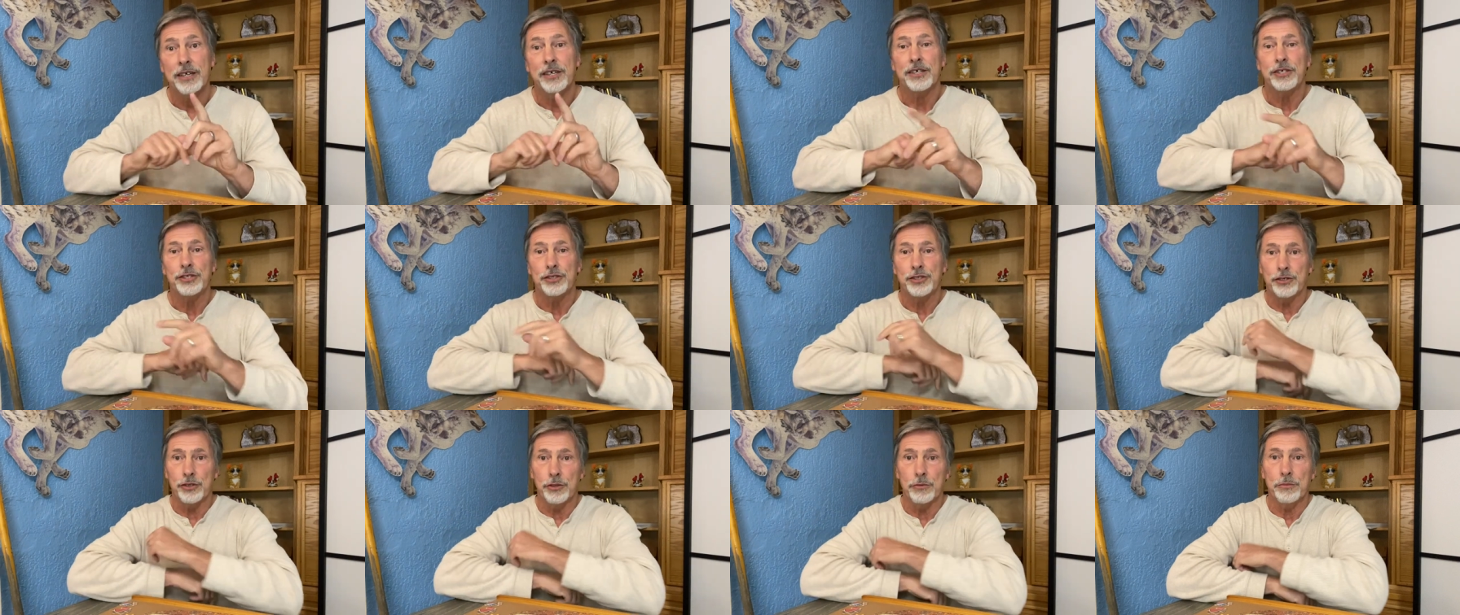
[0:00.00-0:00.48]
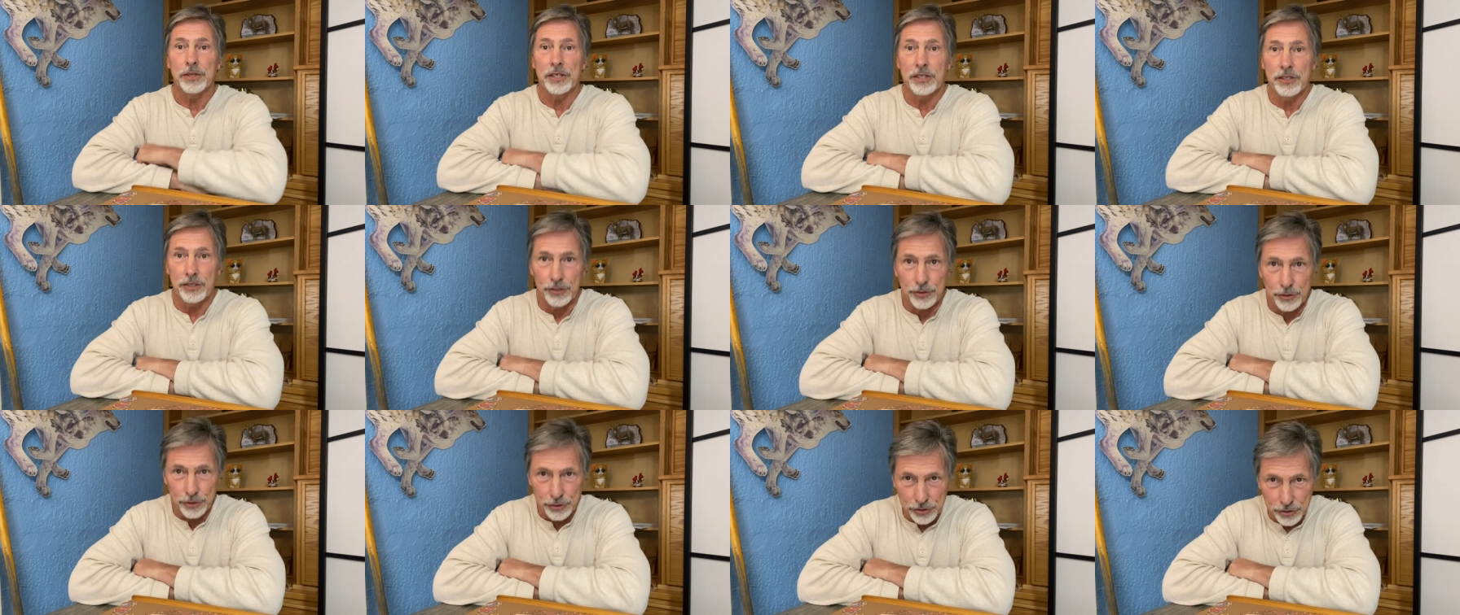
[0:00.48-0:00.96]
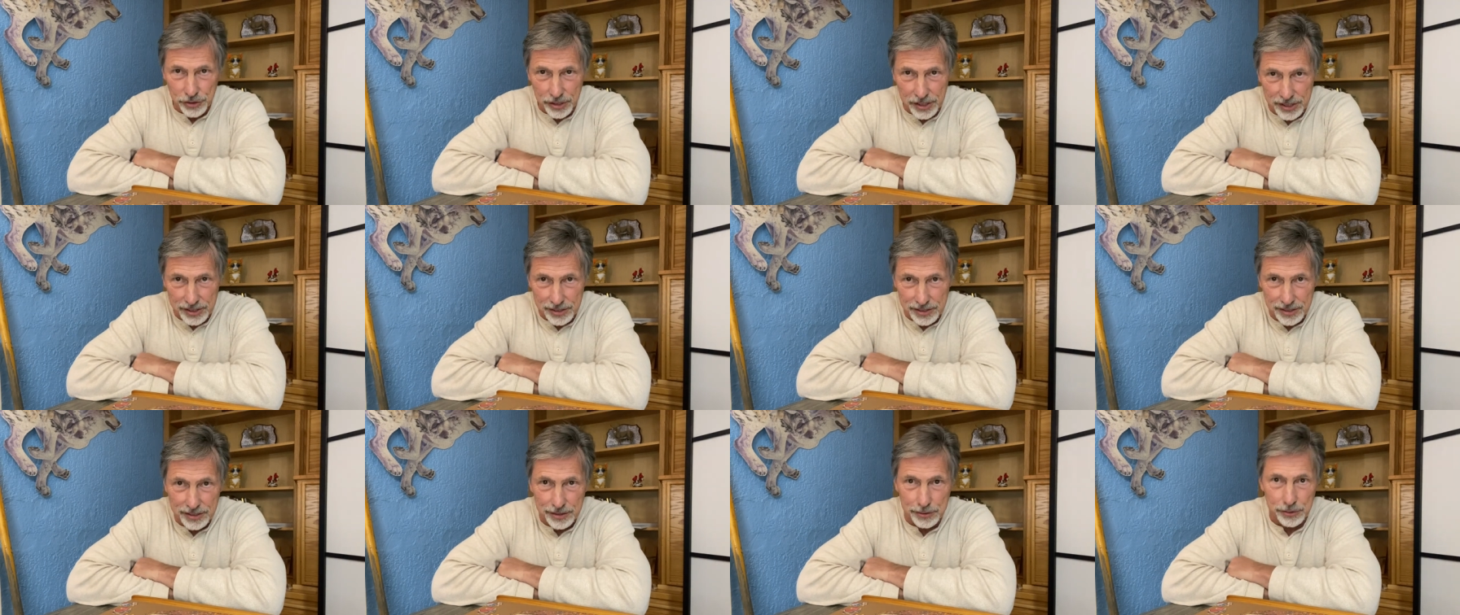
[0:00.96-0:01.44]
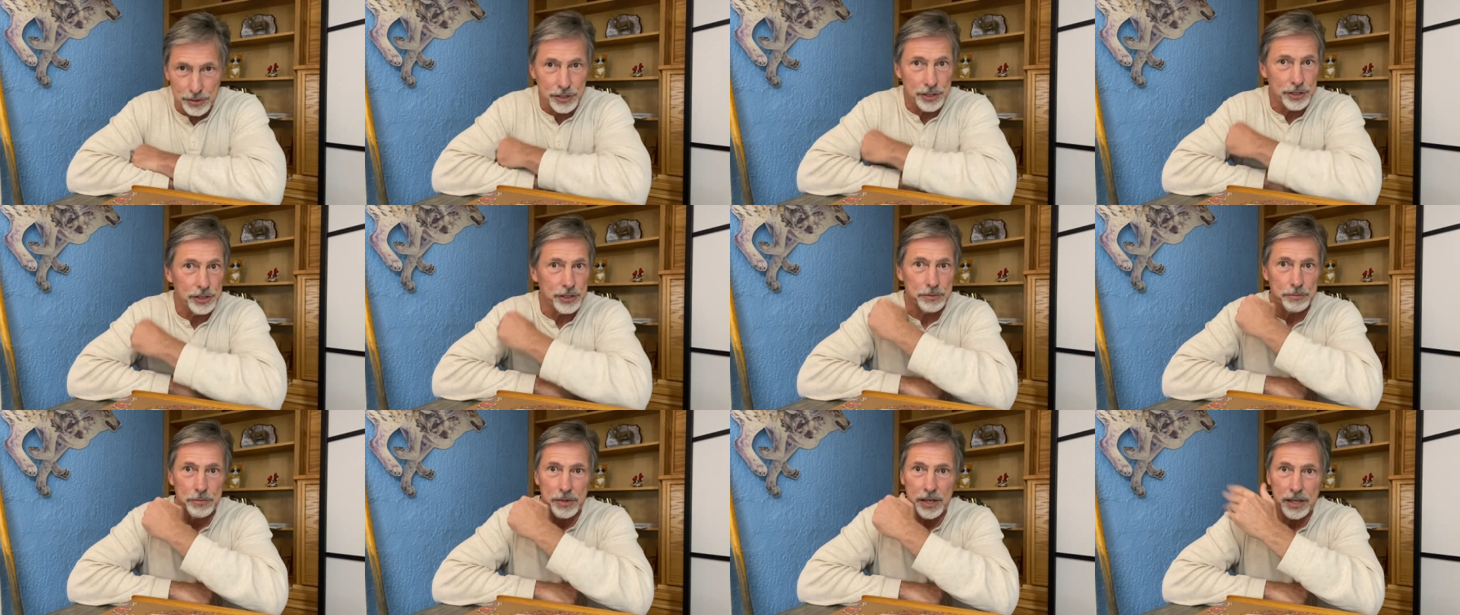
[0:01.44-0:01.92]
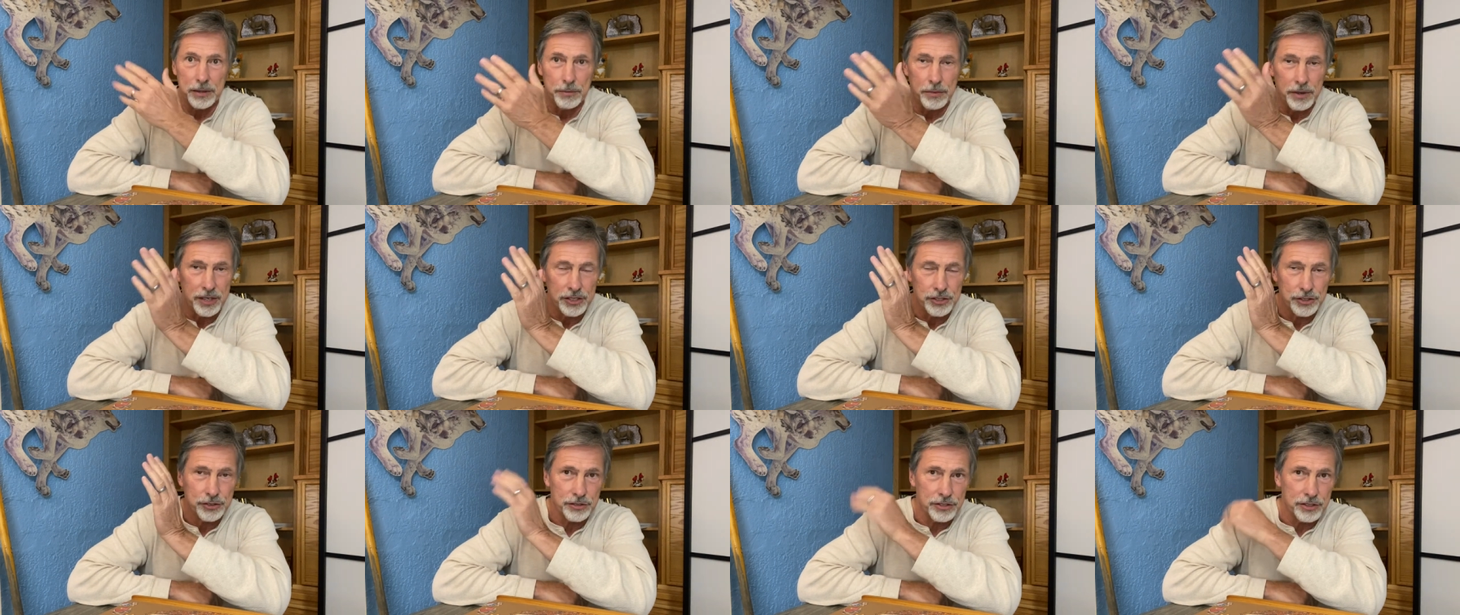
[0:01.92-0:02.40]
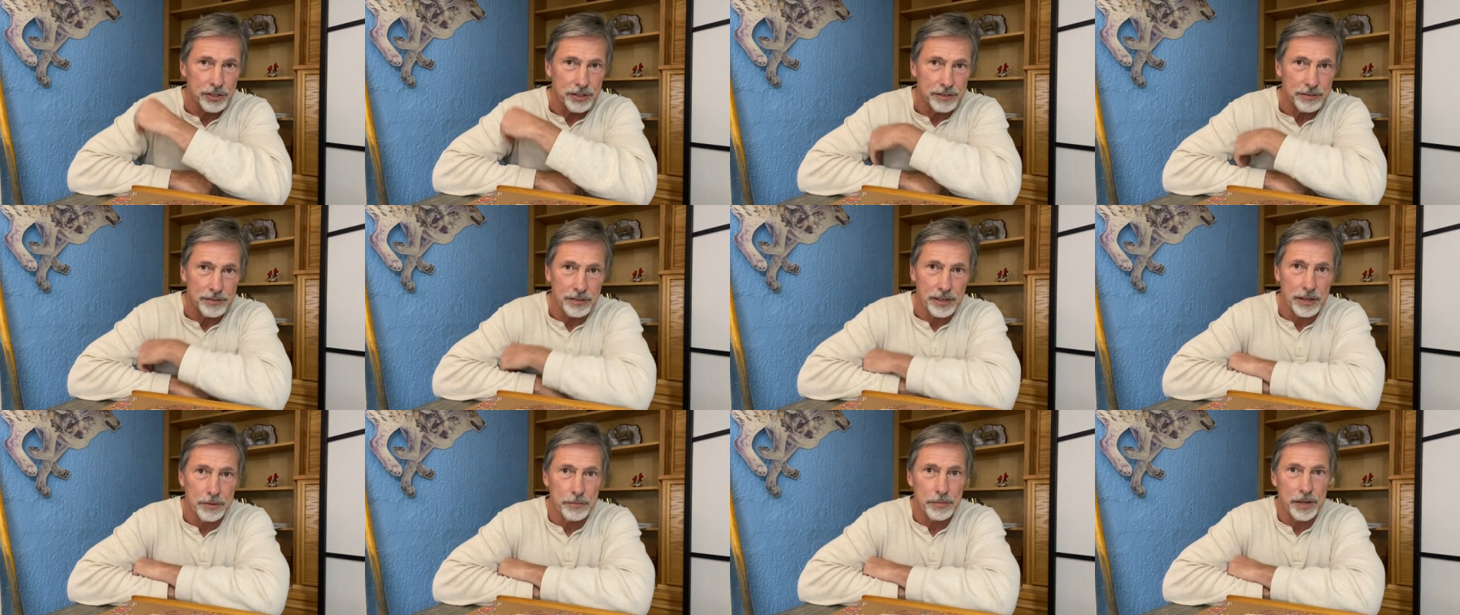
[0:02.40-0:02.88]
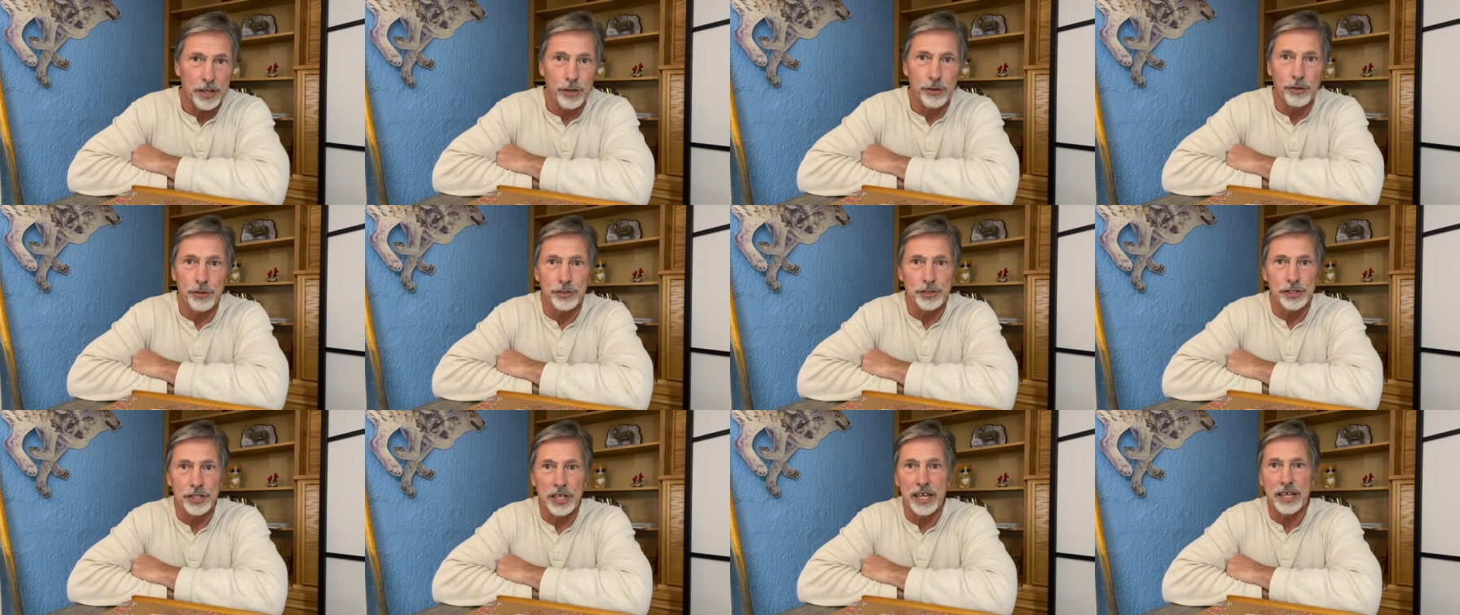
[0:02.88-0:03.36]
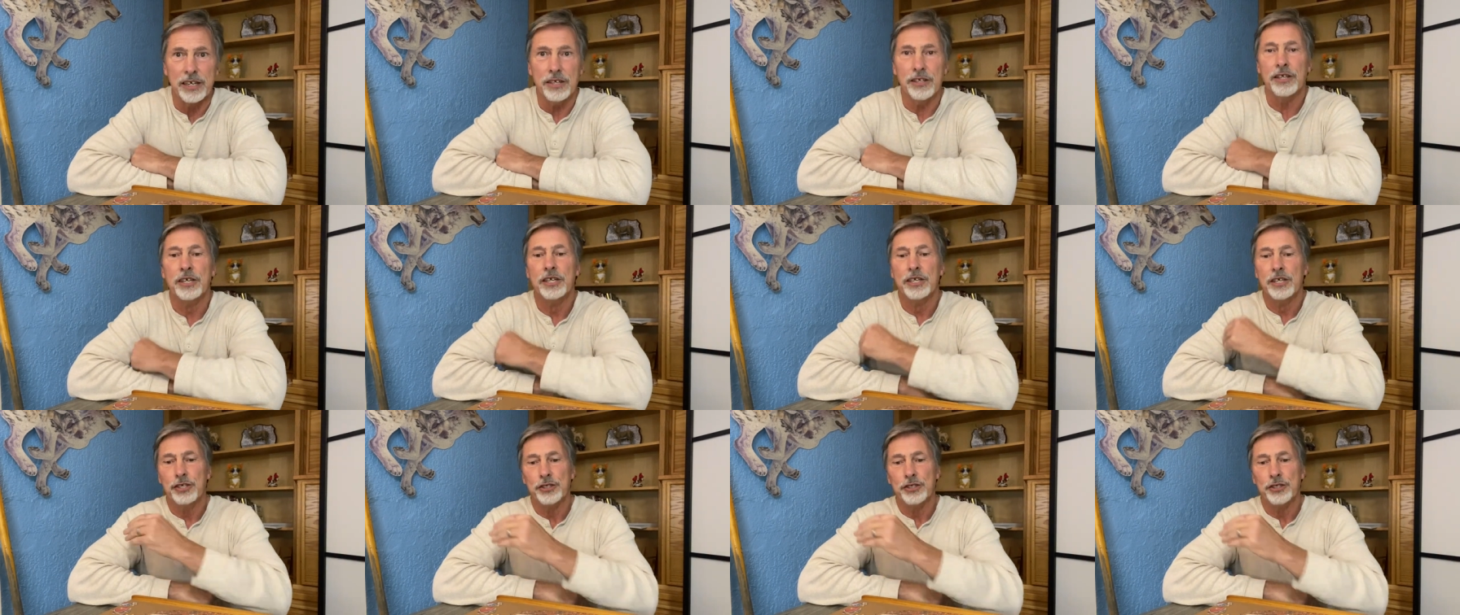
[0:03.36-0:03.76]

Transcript: show me the nutrients which is my mantra on my whole channel